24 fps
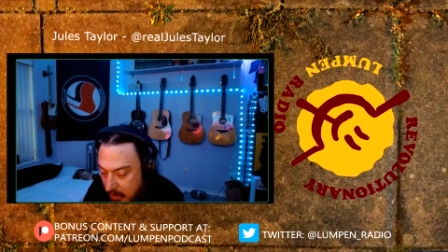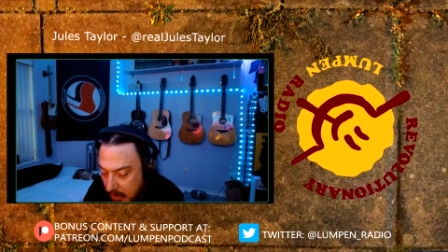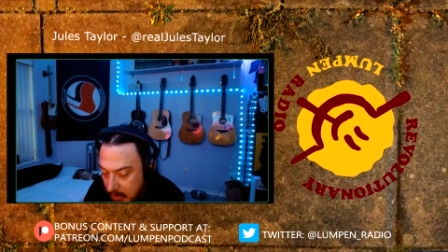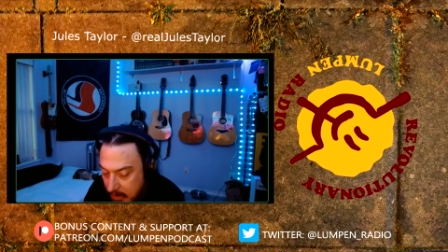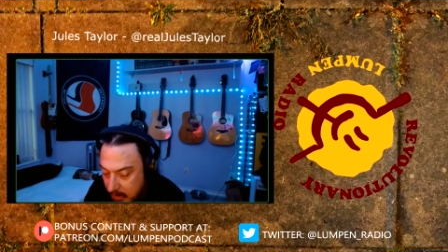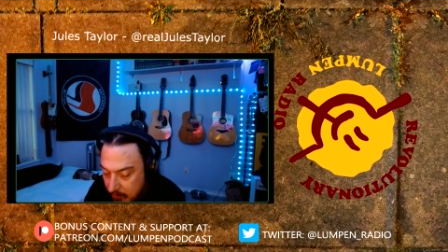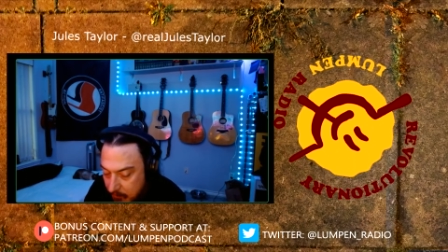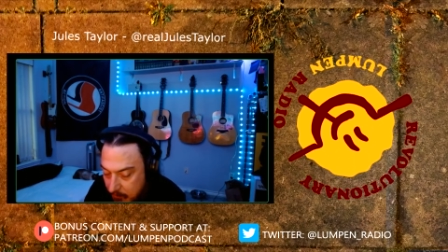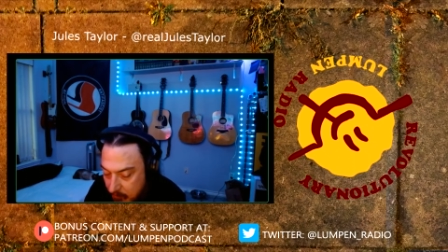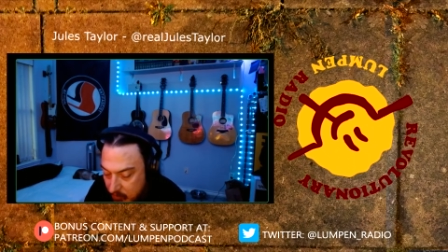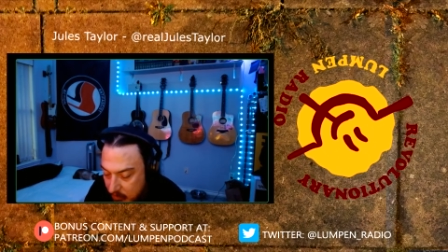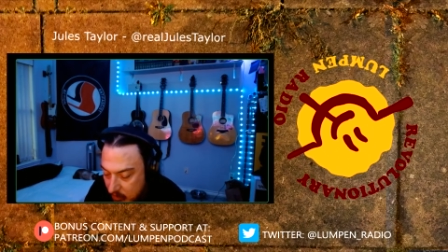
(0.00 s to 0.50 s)

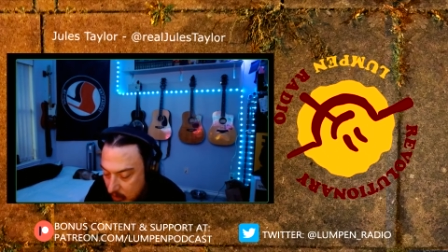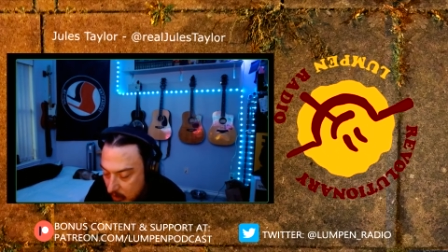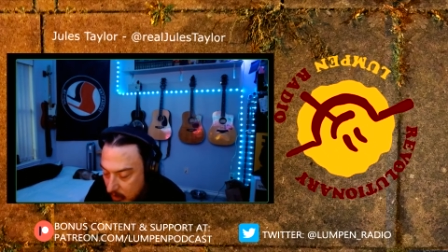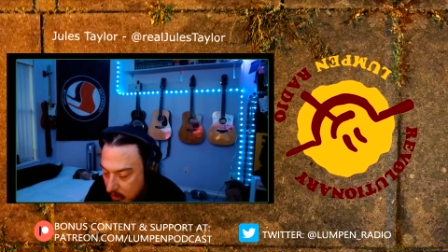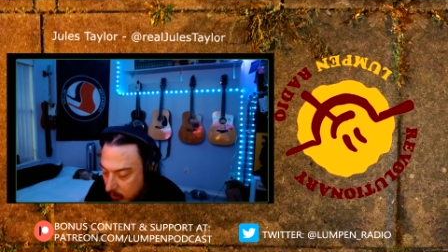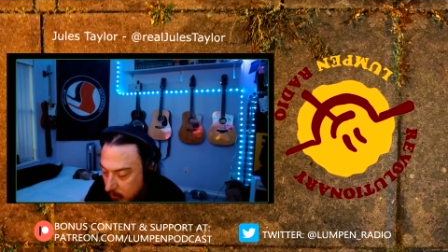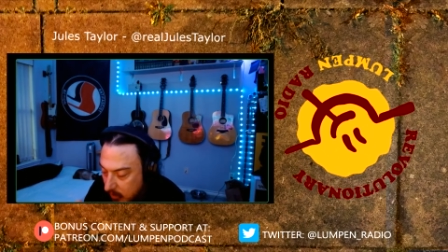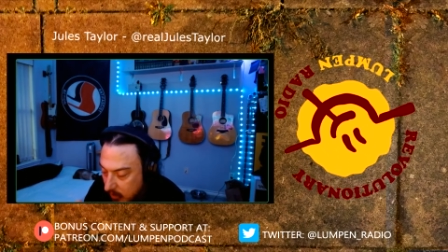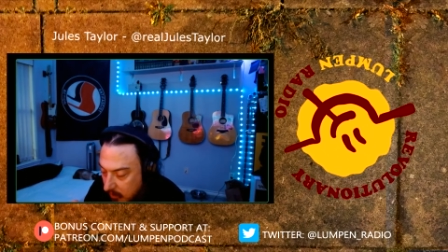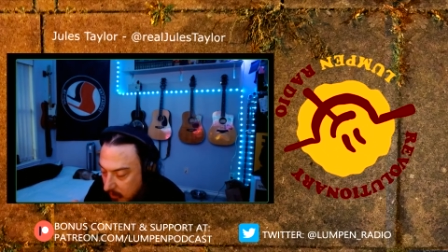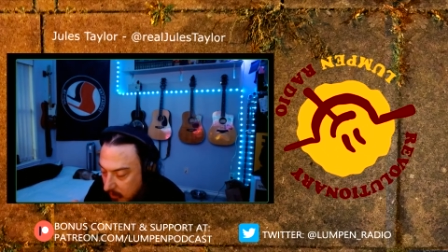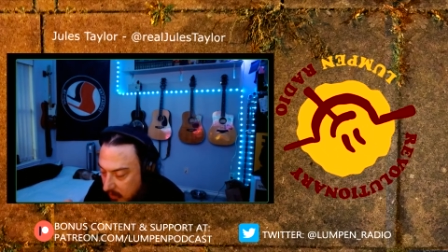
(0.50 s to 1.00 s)
I started
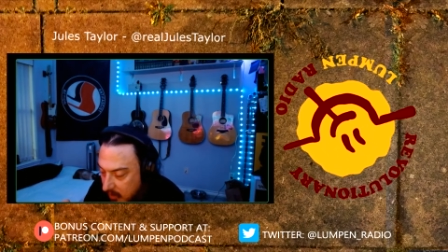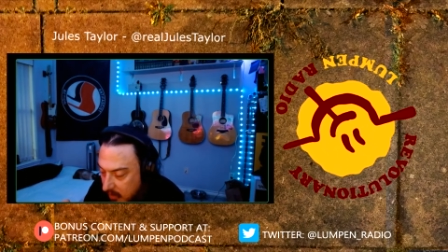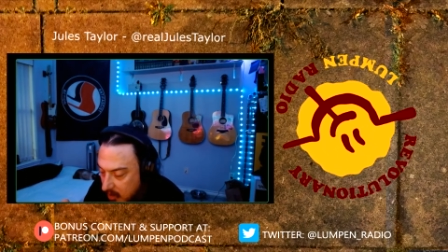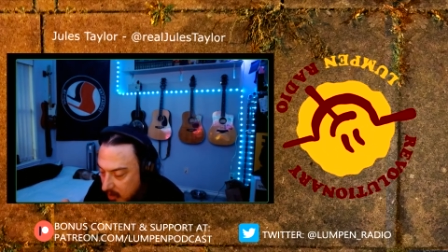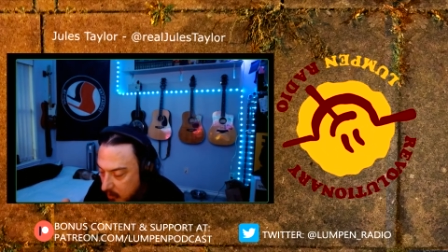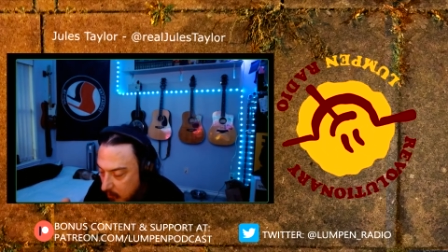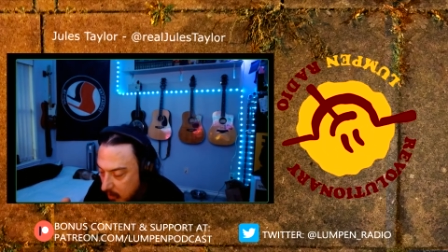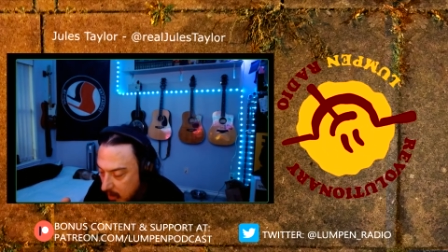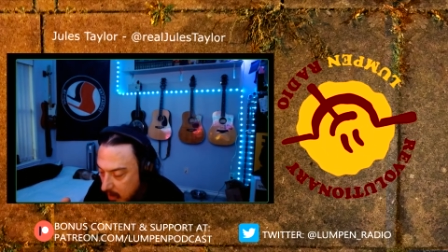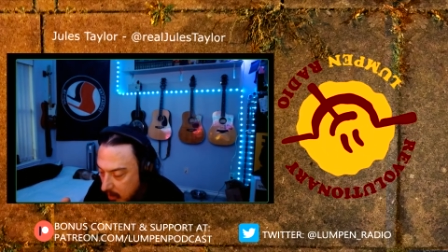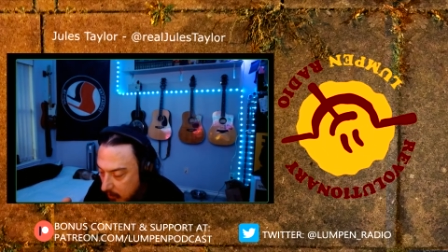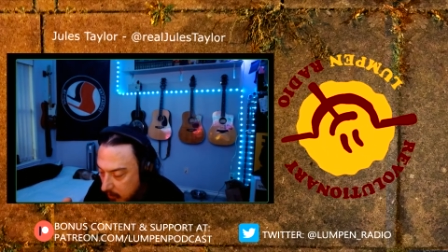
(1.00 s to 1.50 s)
really thinking
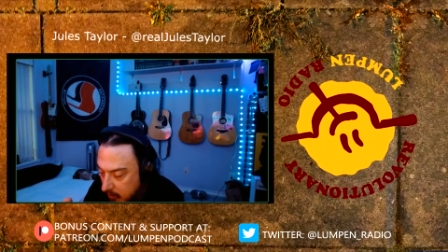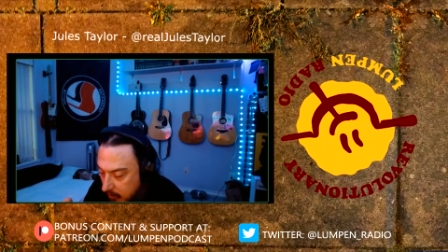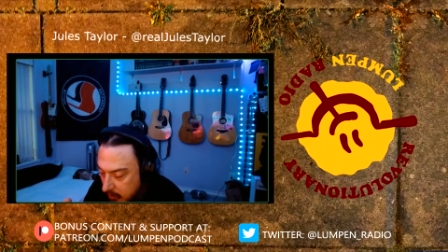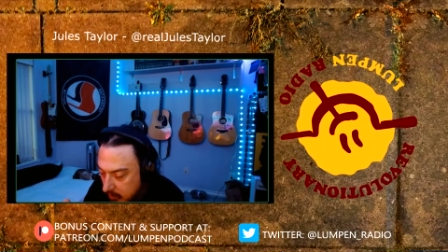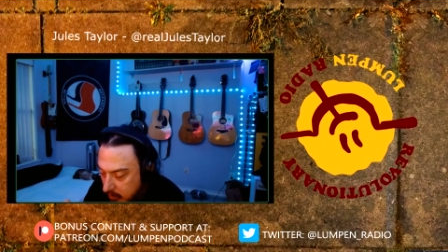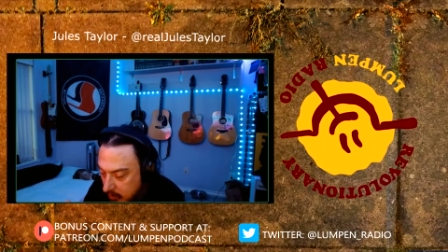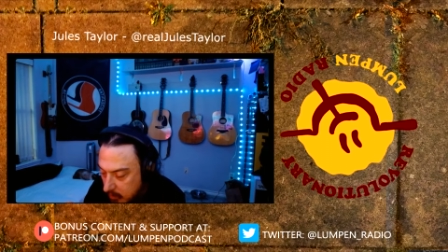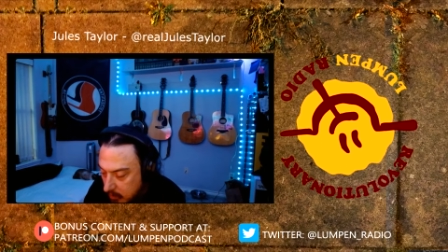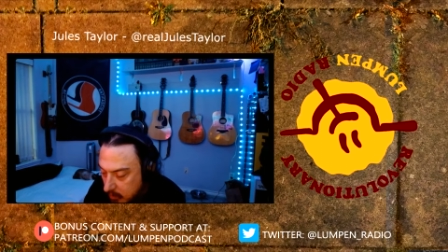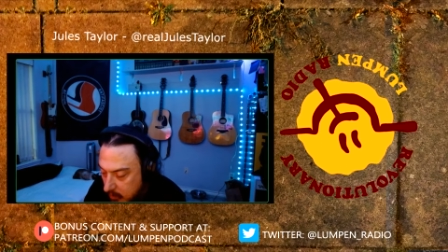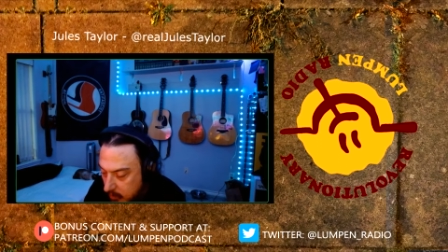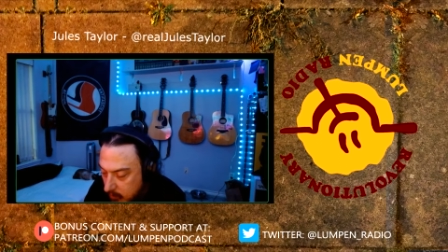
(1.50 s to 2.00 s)
about
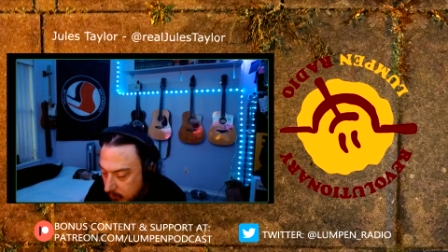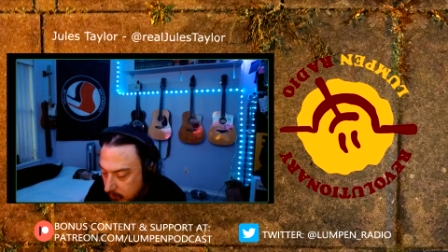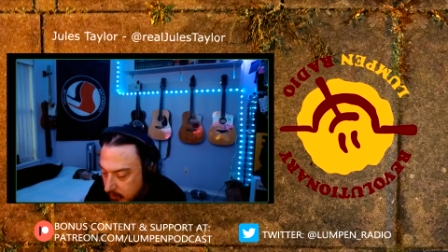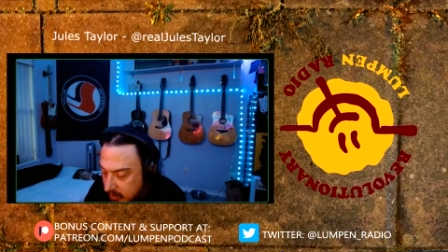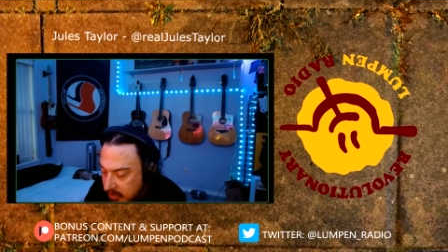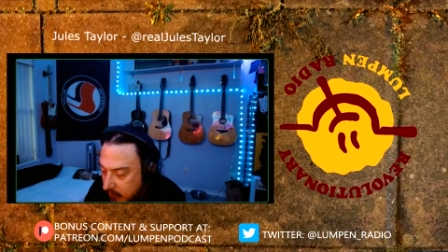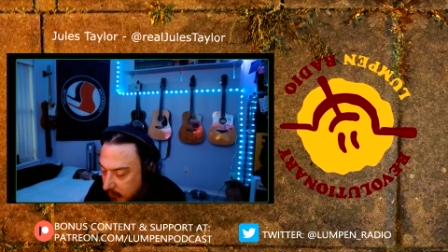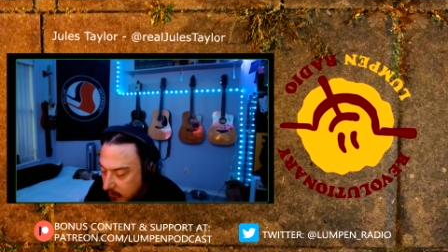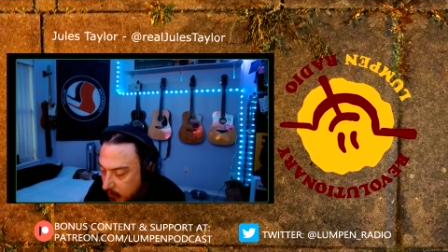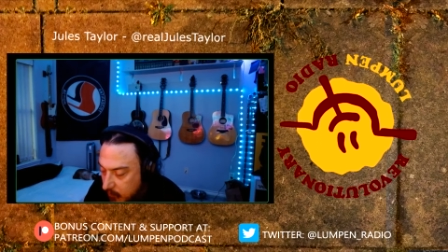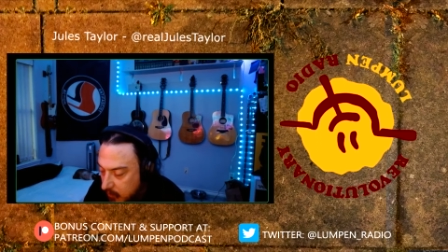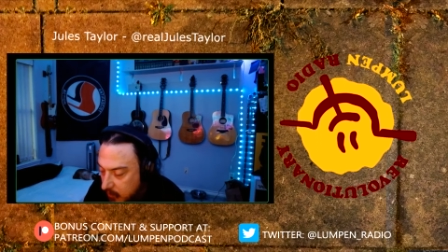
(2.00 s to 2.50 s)

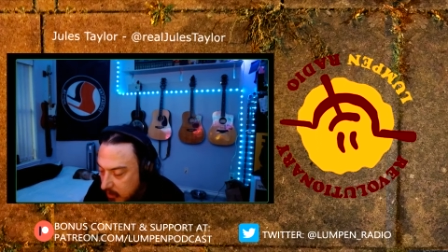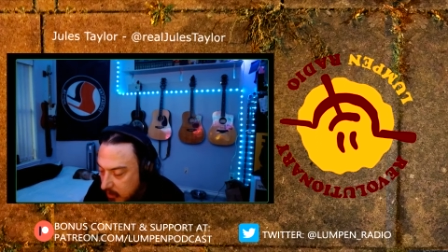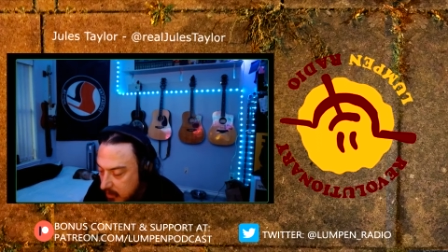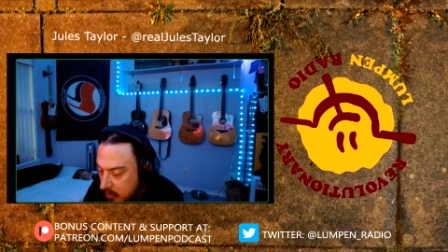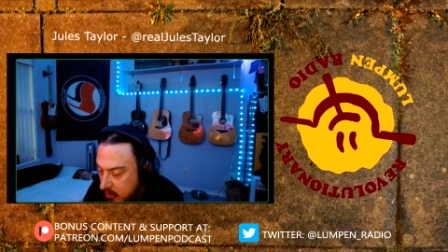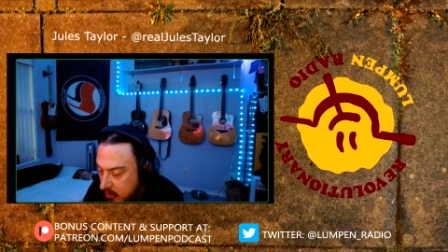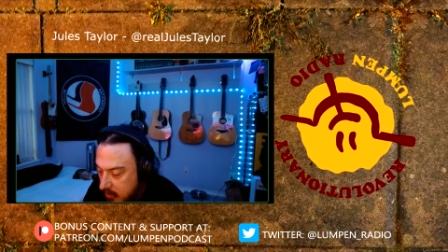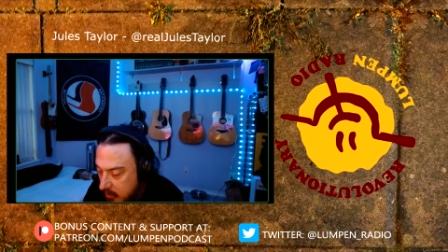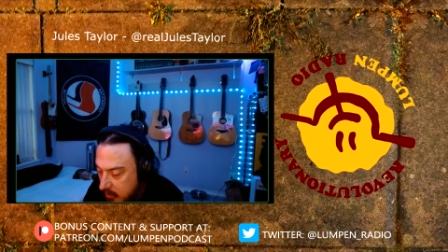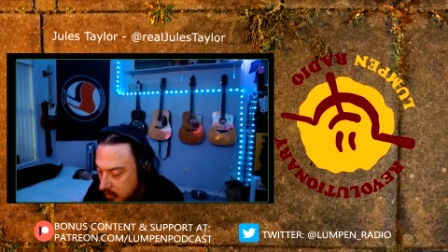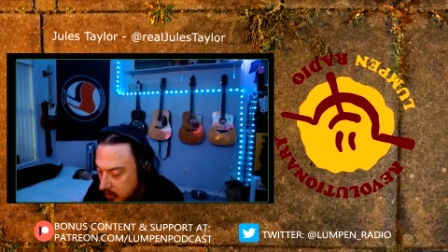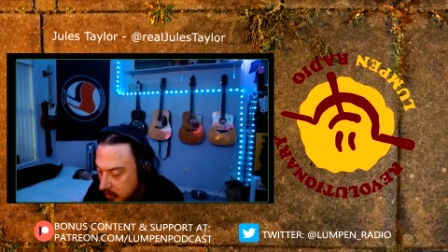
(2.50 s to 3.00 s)

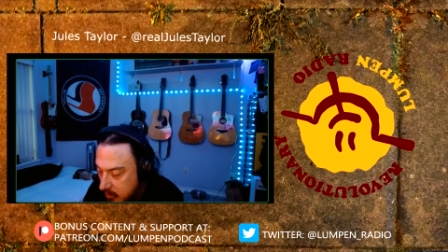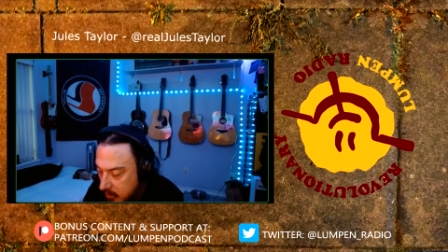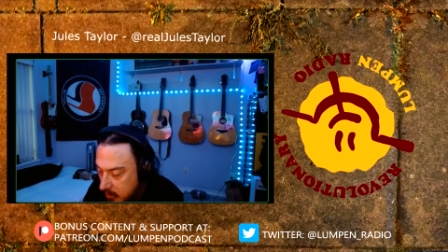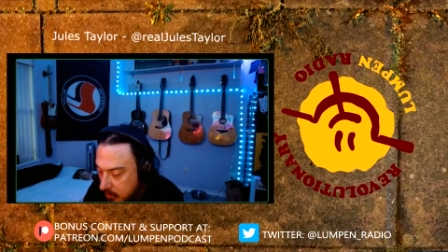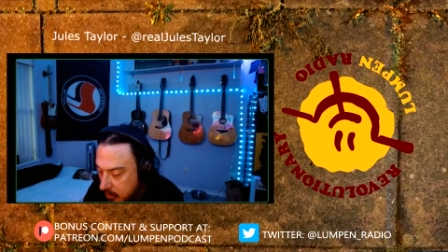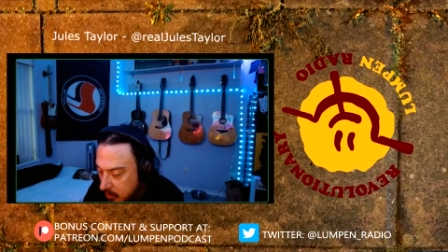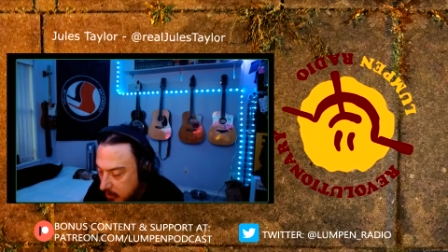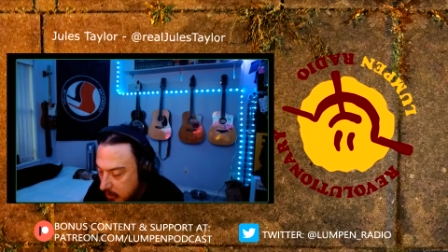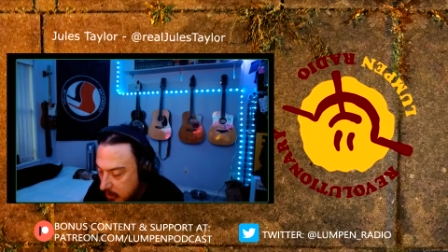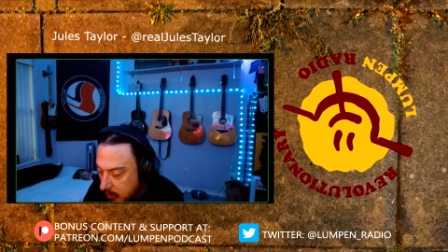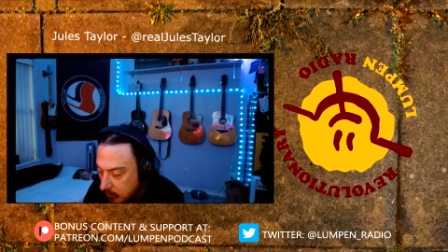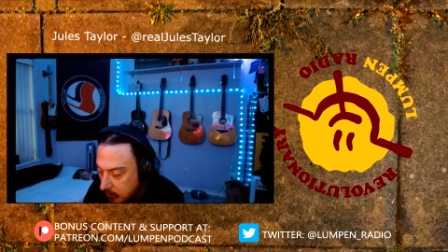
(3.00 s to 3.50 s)
meaningfulness
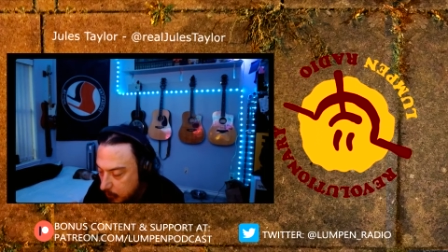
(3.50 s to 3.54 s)
and